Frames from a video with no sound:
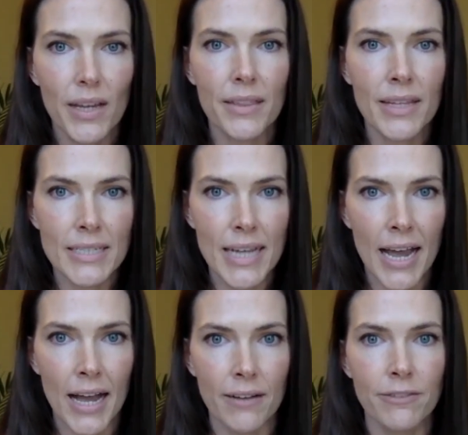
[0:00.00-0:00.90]
than to
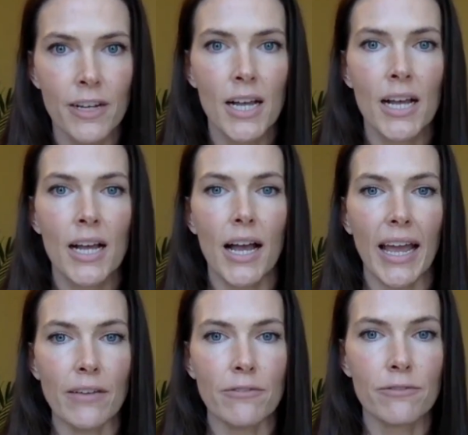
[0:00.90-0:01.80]
have
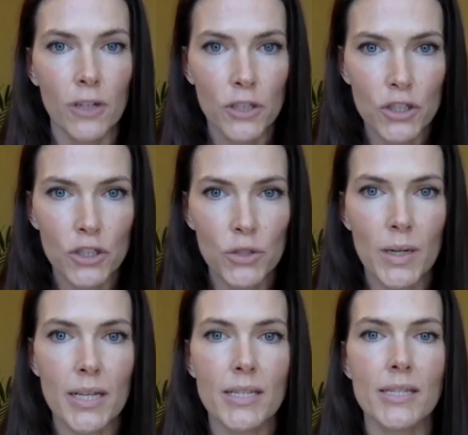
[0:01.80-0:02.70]
a
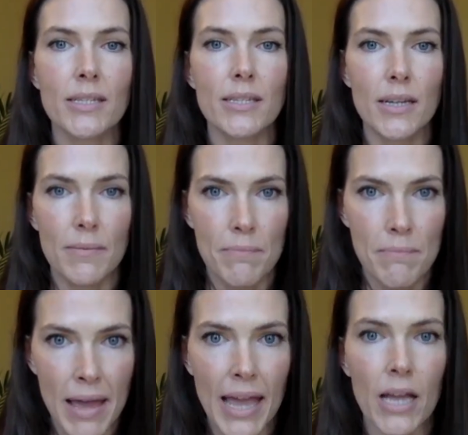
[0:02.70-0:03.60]
virtuous
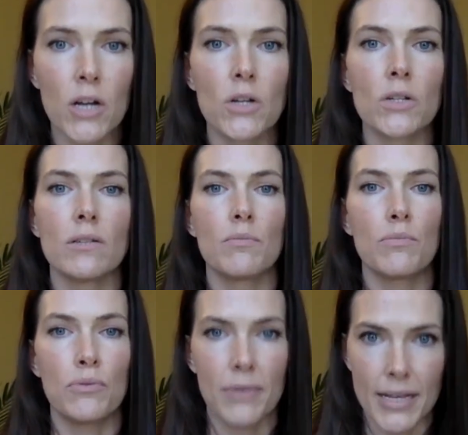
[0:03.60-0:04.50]
male
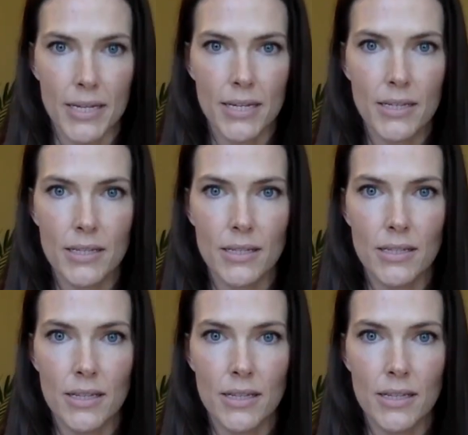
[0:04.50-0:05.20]
presence,